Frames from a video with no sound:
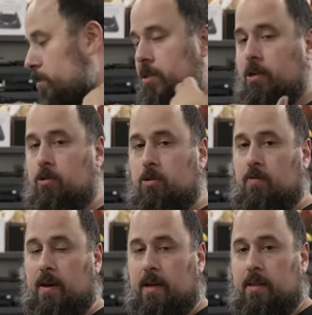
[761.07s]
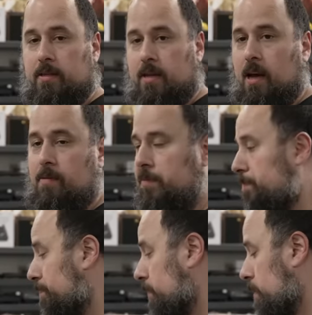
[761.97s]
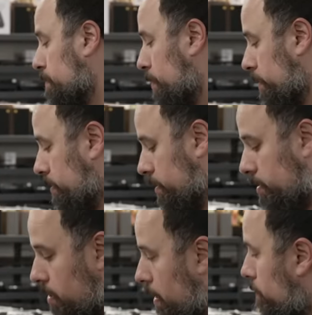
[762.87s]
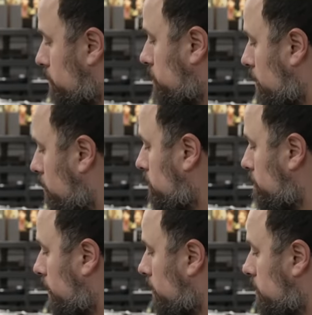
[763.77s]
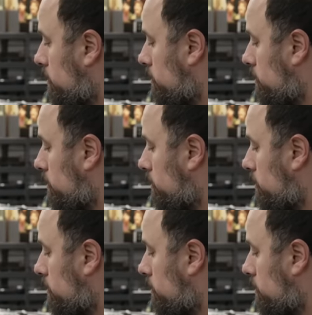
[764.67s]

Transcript: wasn't a huge fan of this album, but this cover is awesome, man.